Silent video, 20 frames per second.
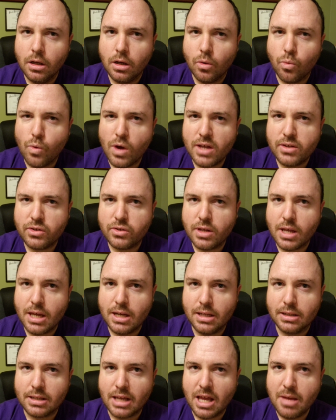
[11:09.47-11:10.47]
Wes said
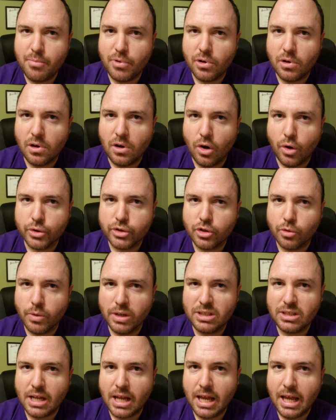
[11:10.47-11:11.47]
it's able to also
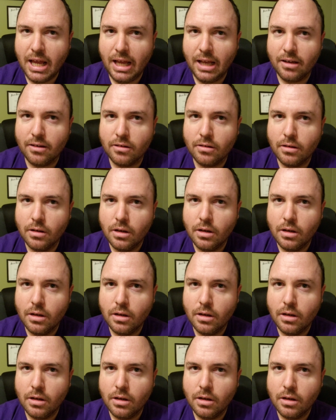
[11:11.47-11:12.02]
retain